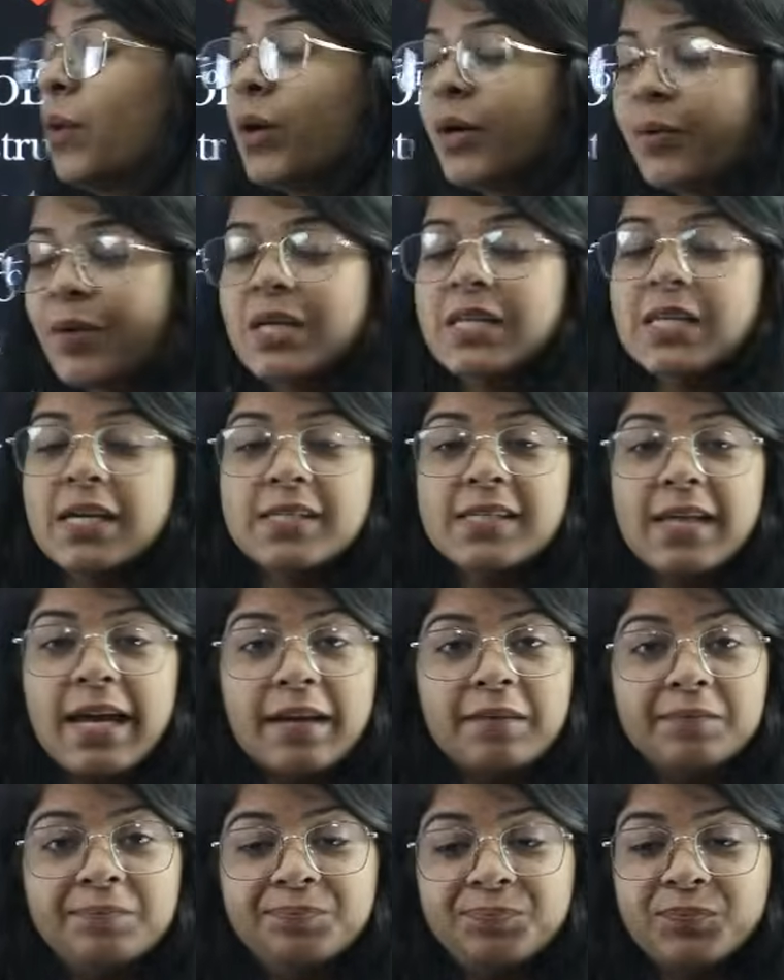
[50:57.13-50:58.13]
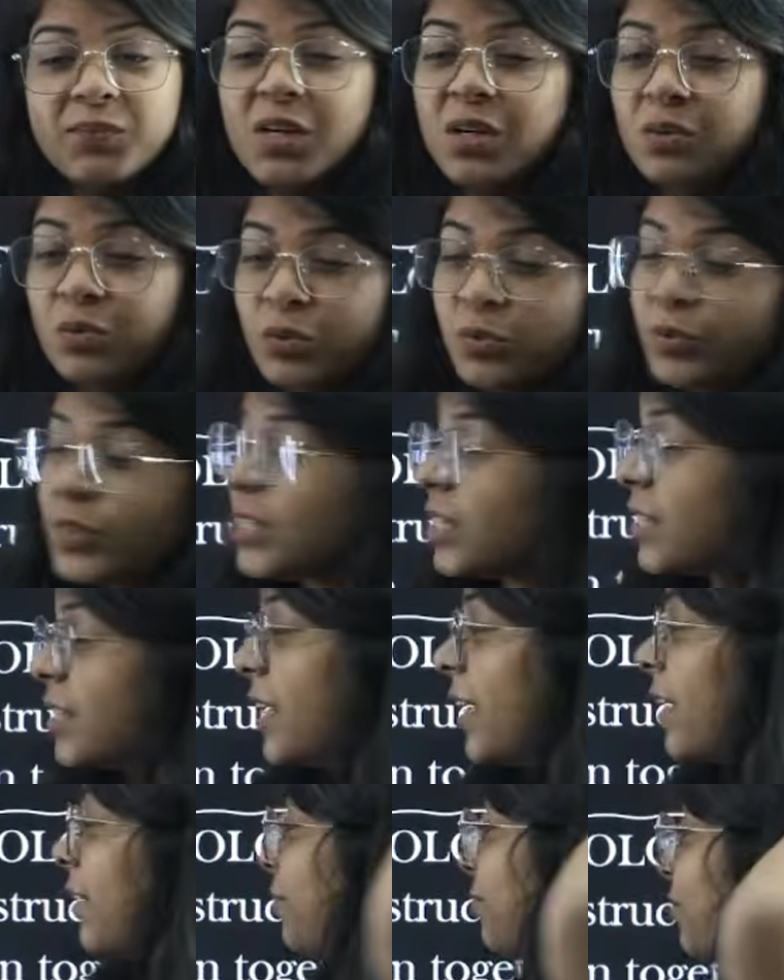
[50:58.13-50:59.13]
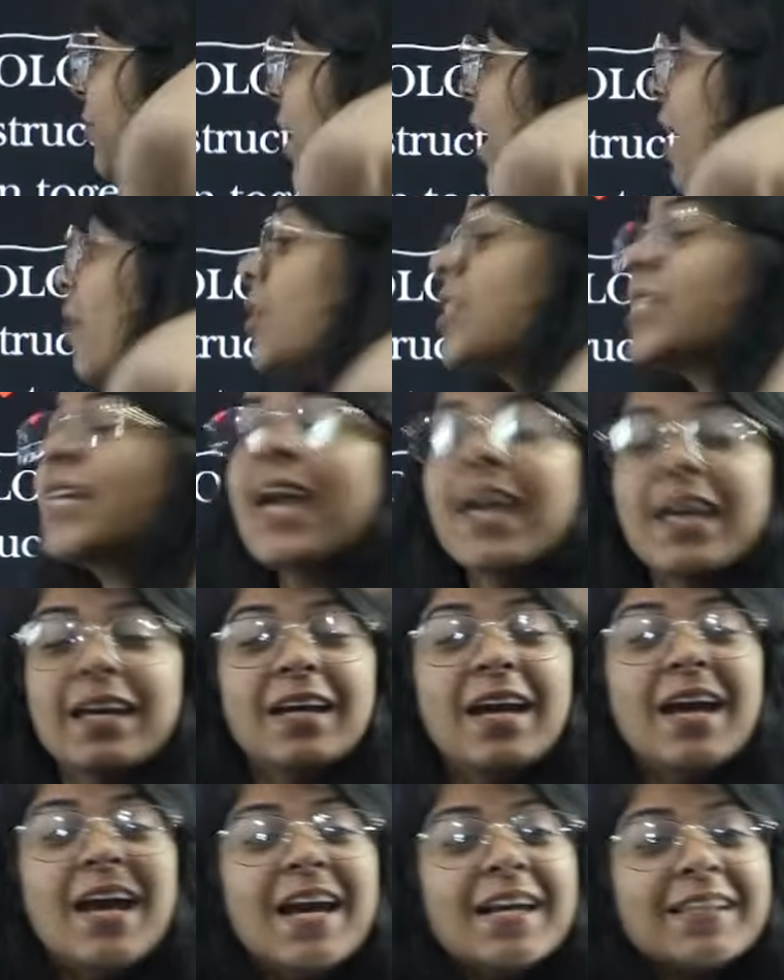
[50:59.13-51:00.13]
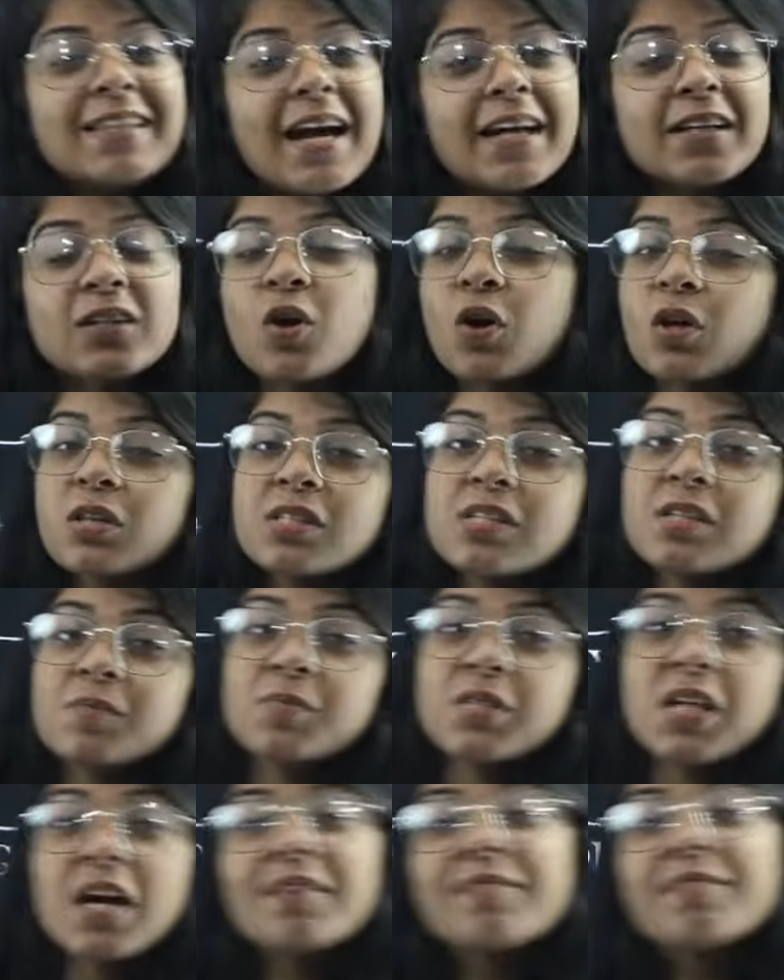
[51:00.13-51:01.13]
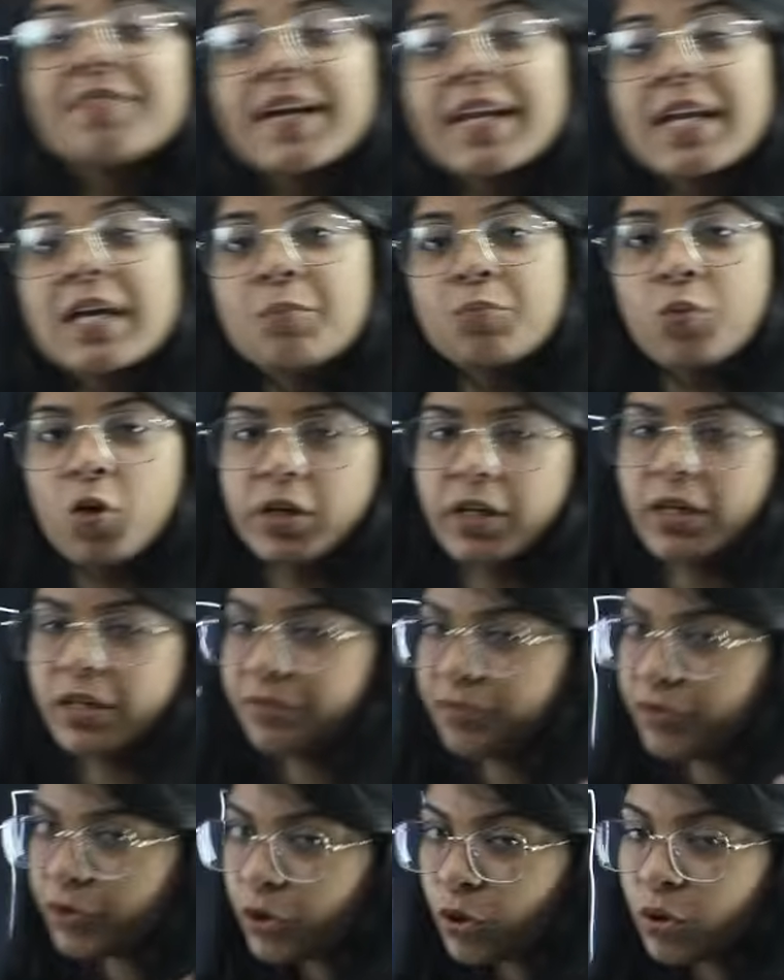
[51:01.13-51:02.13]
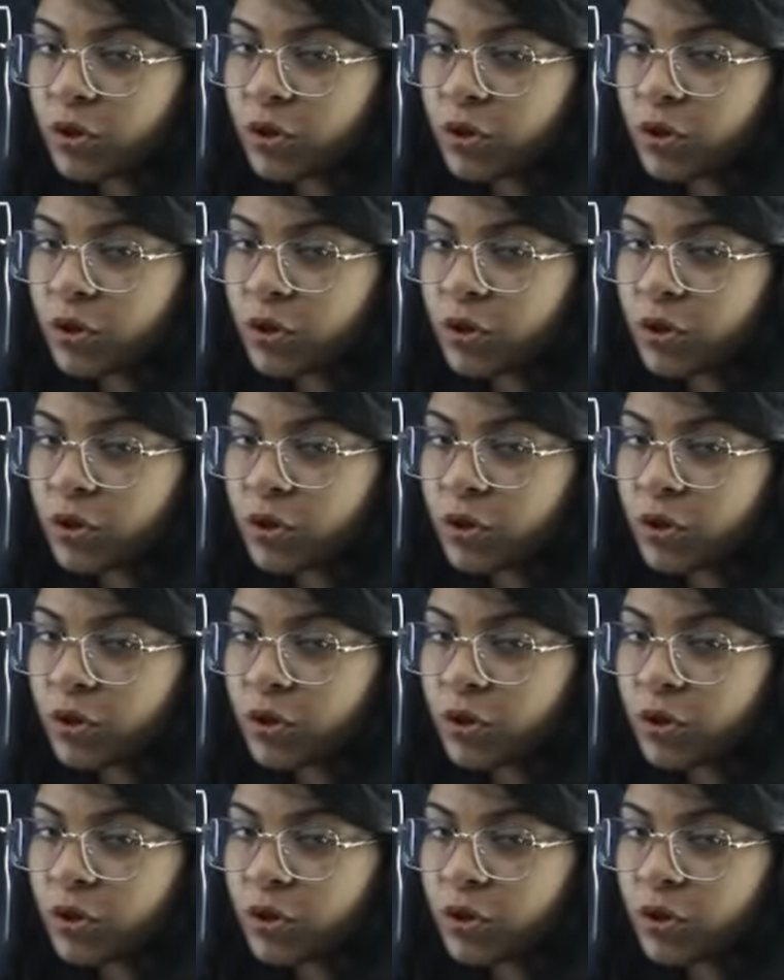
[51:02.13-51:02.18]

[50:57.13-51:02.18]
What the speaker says: was I saying? I was saying that concepts are very important. If you don't